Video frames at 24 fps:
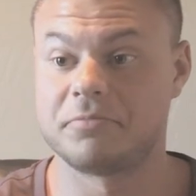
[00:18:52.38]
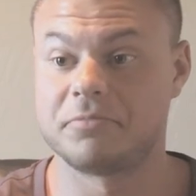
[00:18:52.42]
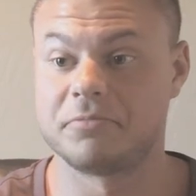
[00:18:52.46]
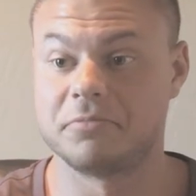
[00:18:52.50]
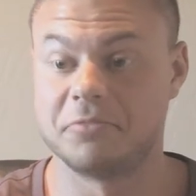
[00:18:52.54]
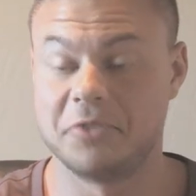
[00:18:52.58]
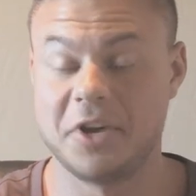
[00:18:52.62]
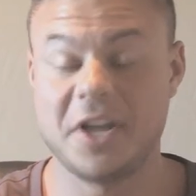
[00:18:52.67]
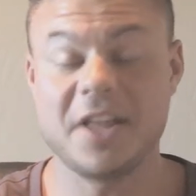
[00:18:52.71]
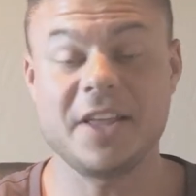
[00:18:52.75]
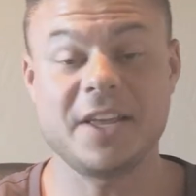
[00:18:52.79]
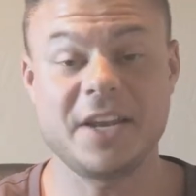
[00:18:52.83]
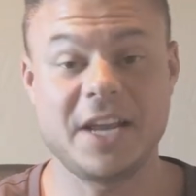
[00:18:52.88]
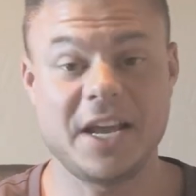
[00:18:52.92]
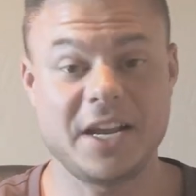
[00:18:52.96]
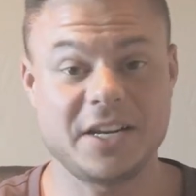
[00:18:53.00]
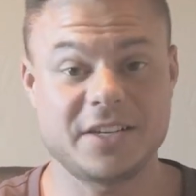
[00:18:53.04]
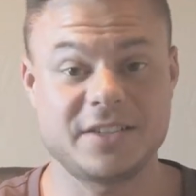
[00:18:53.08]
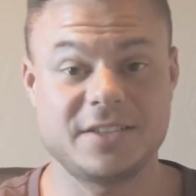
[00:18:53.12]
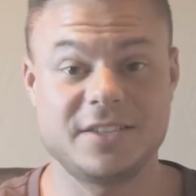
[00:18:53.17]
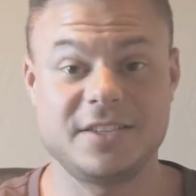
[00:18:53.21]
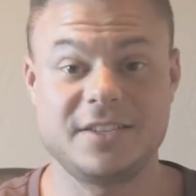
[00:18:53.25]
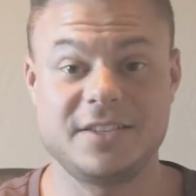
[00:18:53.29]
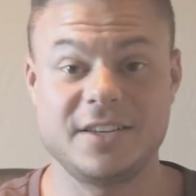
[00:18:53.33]
Well, it
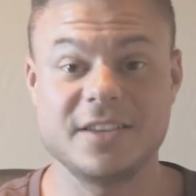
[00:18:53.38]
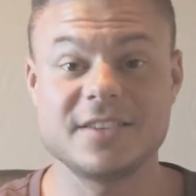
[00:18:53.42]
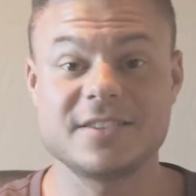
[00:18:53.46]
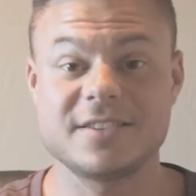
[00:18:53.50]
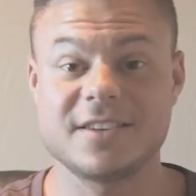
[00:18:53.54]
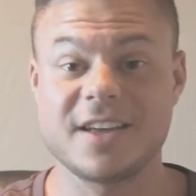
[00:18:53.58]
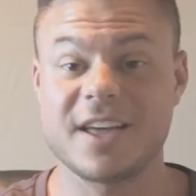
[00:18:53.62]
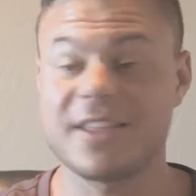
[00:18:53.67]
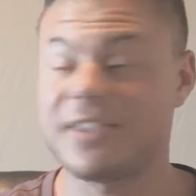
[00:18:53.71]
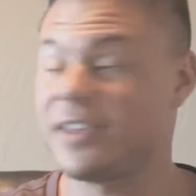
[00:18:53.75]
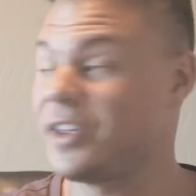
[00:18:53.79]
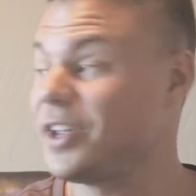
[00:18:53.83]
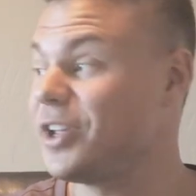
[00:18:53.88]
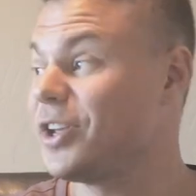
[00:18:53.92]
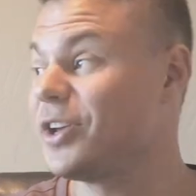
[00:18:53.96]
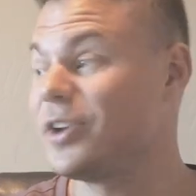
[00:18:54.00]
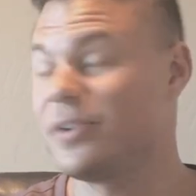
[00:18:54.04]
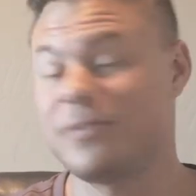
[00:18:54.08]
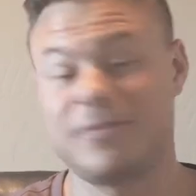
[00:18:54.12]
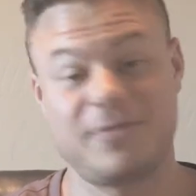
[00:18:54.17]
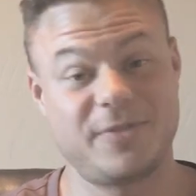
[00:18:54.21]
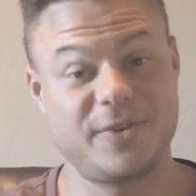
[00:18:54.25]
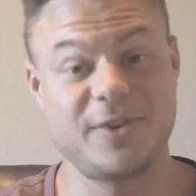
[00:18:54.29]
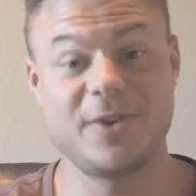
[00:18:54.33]
actually does nothing
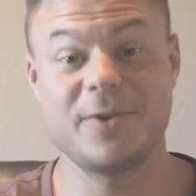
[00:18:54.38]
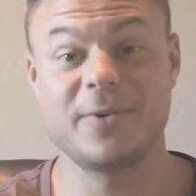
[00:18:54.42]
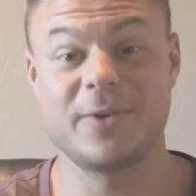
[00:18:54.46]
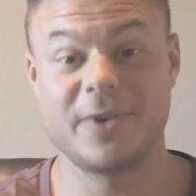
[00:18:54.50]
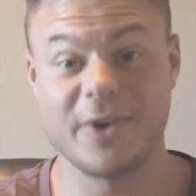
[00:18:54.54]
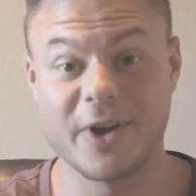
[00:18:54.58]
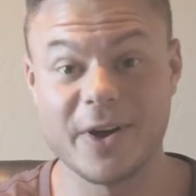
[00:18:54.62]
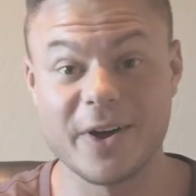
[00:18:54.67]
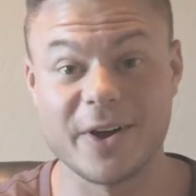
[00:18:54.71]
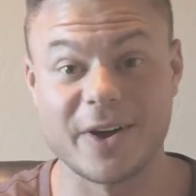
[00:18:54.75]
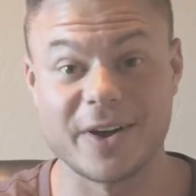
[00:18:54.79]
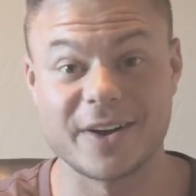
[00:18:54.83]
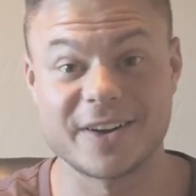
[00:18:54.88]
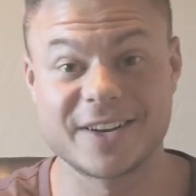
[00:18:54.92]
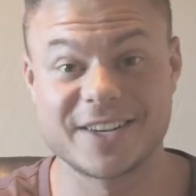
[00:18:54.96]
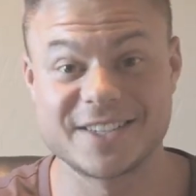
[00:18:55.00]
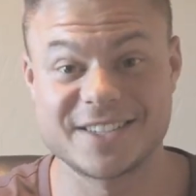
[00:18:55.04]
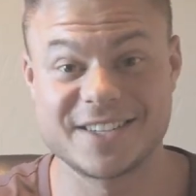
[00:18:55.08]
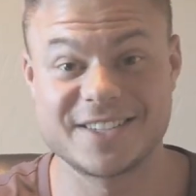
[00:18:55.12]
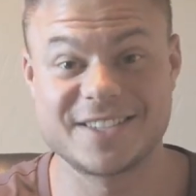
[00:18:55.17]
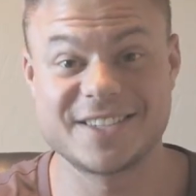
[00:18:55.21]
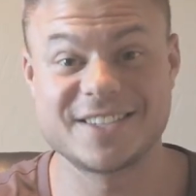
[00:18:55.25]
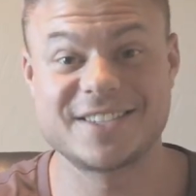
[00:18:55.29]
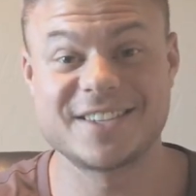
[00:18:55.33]
good for you at all,
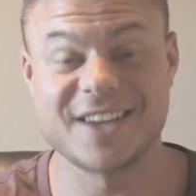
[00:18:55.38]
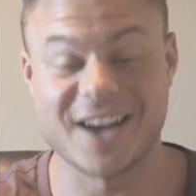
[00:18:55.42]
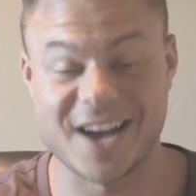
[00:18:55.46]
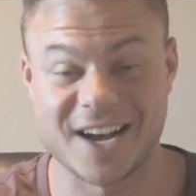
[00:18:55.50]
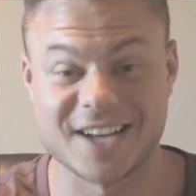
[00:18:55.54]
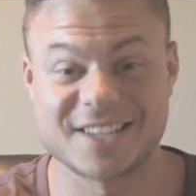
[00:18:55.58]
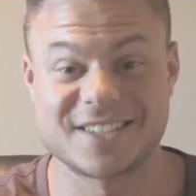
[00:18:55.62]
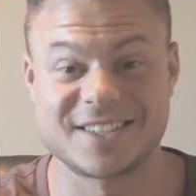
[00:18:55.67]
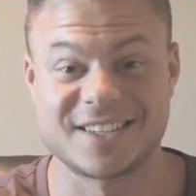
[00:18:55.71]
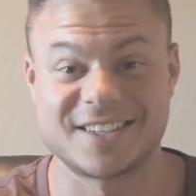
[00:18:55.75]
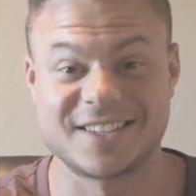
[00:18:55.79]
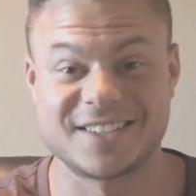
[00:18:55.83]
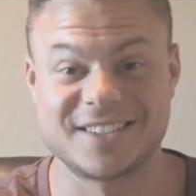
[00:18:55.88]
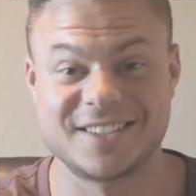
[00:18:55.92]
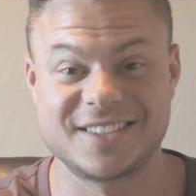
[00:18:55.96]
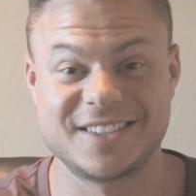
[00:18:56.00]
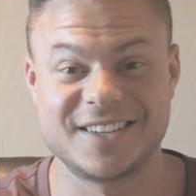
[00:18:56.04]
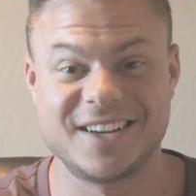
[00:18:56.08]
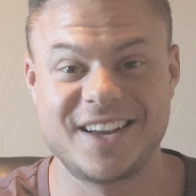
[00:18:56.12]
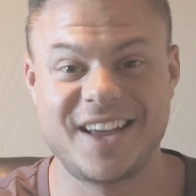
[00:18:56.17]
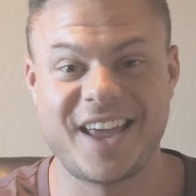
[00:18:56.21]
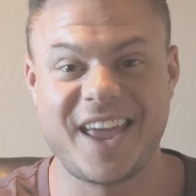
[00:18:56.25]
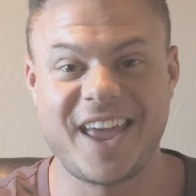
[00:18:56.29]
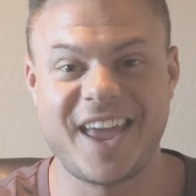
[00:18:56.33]
because it's a toxin.
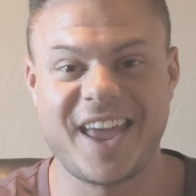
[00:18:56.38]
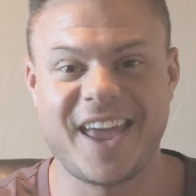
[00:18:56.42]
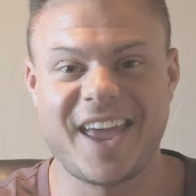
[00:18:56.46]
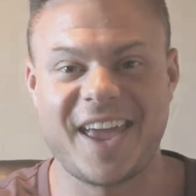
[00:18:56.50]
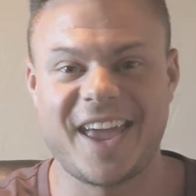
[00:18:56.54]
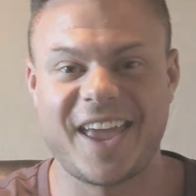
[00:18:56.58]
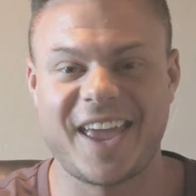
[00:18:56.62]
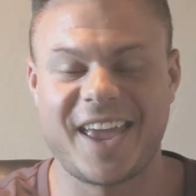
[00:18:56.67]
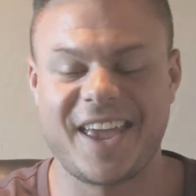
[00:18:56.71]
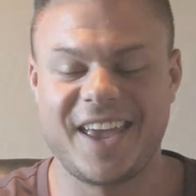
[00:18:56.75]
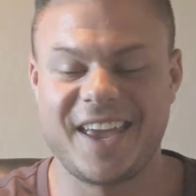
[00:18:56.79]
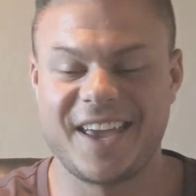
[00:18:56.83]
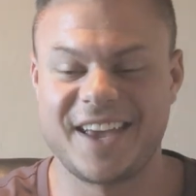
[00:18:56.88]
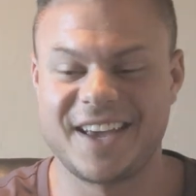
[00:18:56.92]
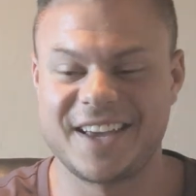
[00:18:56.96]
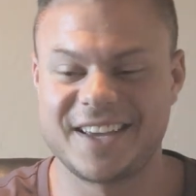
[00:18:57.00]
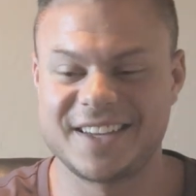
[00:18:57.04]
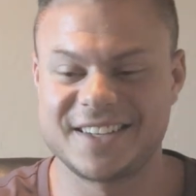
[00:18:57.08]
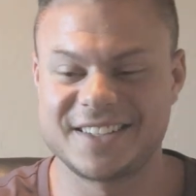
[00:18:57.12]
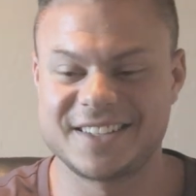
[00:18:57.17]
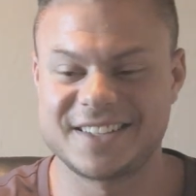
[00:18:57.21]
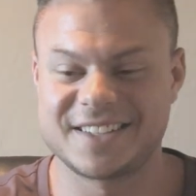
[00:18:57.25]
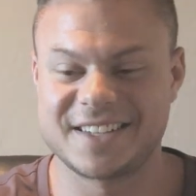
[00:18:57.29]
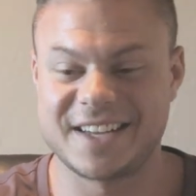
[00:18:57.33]

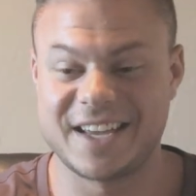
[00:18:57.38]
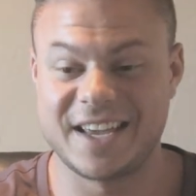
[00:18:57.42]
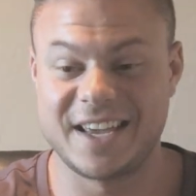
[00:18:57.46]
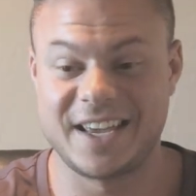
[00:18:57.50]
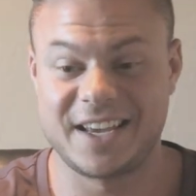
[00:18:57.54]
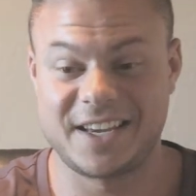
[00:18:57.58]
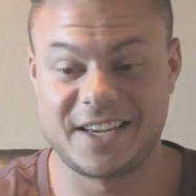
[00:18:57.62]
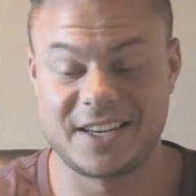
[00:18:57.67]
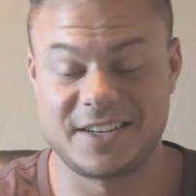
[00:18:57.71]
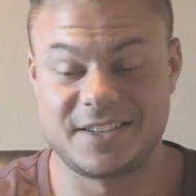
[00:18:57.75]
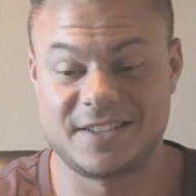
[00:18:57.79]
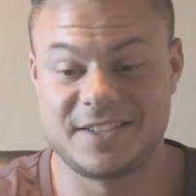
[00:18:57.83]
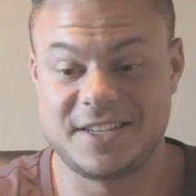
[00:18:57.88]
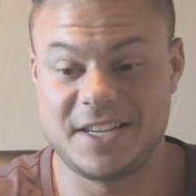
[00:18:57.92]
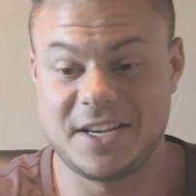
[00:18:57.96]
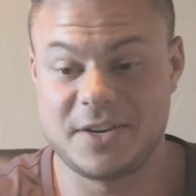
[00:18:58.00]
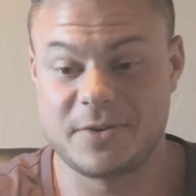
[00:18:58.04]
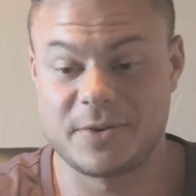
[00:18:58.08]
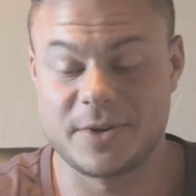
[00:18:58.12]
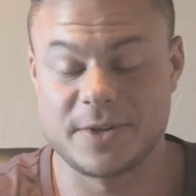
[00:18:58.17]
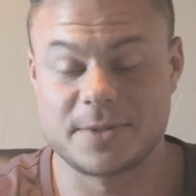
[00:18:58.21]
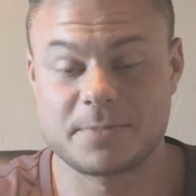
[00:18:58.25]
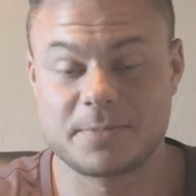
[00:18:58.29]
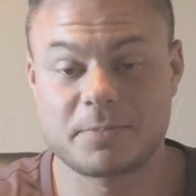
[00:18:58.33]
And it can
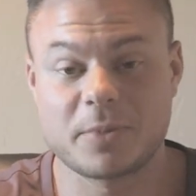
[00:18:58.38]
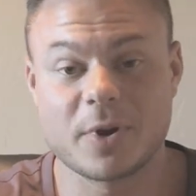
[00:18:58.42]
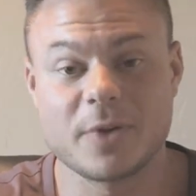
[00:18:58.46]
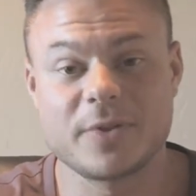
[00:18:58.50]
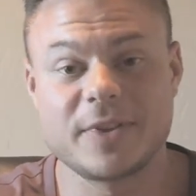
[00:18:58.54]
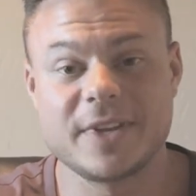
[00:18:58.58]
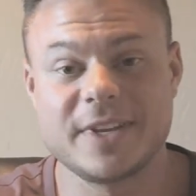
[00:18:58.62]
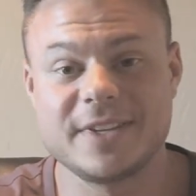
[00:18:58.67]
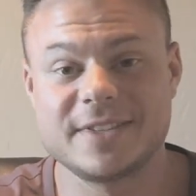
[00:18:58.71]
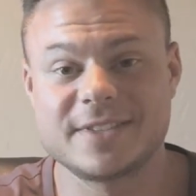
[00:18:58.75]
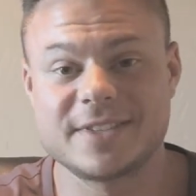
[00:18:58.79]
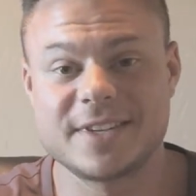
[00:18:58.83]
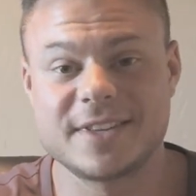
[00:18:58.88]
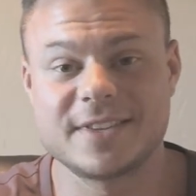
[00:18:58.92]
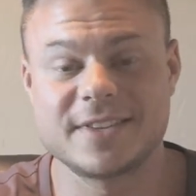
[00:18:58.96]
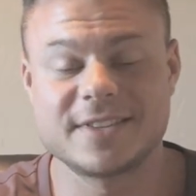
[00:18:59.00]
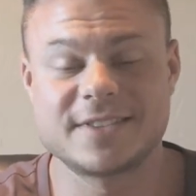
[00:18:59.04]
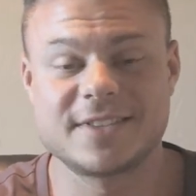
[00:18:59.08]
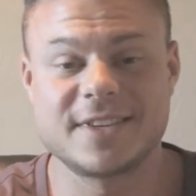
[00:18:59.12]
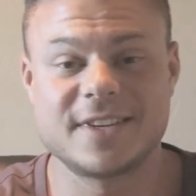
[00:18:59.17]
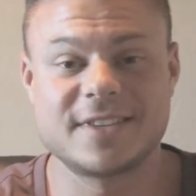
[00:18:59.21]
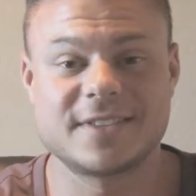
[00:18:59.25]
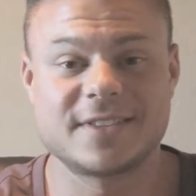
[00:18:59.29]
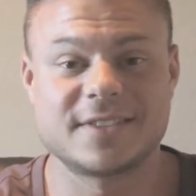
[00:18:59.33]
decrease protein
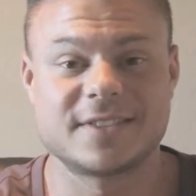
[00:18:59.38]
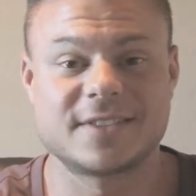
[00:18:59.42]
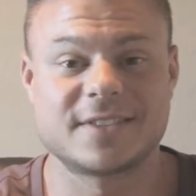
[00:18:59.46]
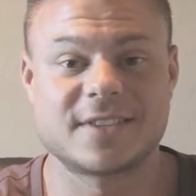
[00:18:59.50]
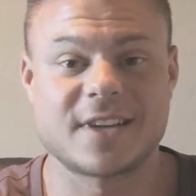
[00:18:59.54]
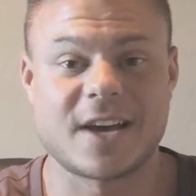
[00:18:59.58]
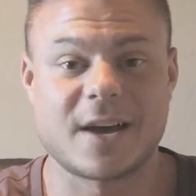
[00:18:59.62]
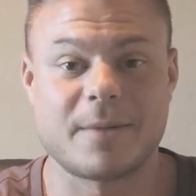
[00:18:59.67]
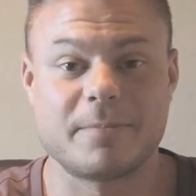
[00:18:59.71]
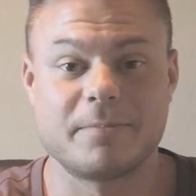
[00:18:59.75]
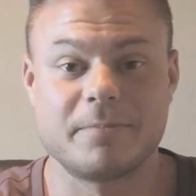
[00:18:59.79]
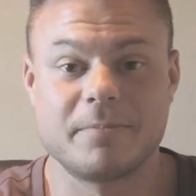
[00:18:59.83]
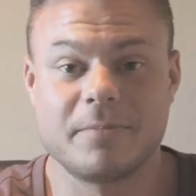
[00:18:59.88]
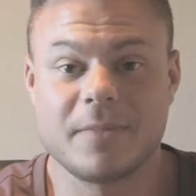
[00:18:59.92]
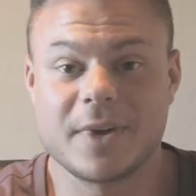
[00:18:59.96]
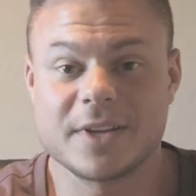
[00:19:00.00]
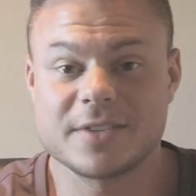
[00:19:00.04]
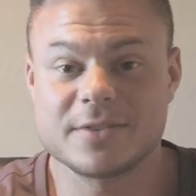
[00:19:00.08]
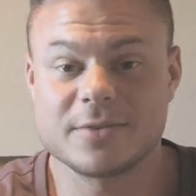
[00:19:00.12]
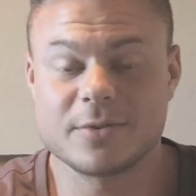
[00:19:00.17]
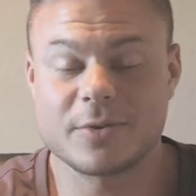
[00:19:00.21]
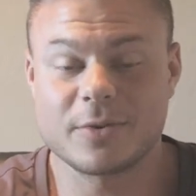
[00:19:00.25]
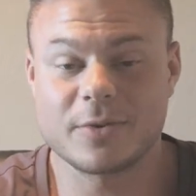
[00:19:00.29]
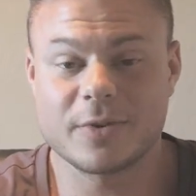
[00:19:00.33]
synthesis and stop
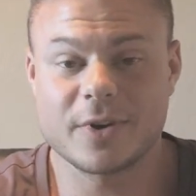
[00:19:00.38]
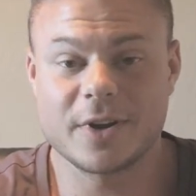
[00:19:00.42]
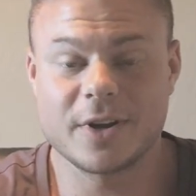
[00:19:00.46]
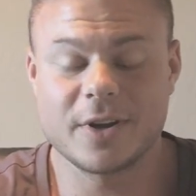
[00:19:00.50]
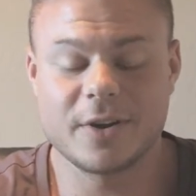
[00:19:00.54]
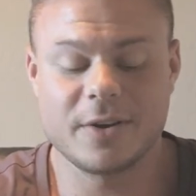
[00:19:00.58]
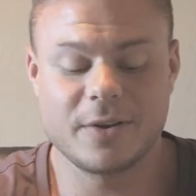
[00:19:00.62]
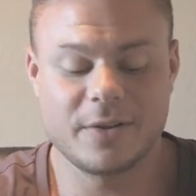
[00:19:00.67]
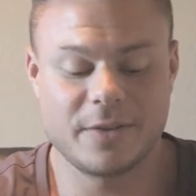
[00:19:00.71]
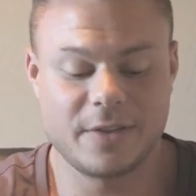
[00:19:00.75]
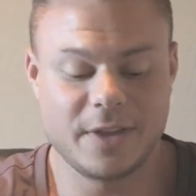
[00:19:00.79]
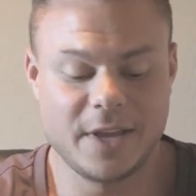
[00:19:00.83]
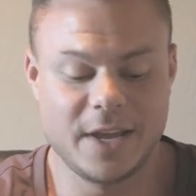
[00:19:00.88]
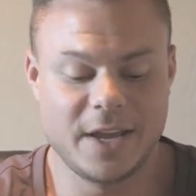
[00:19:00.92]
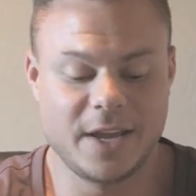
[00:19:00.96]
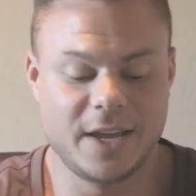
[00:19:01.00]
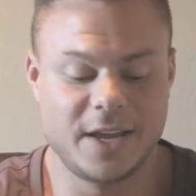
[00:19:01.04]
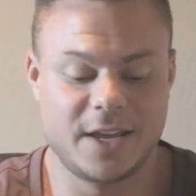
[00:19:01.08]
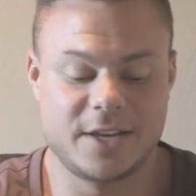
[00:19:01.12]
muscle growth. It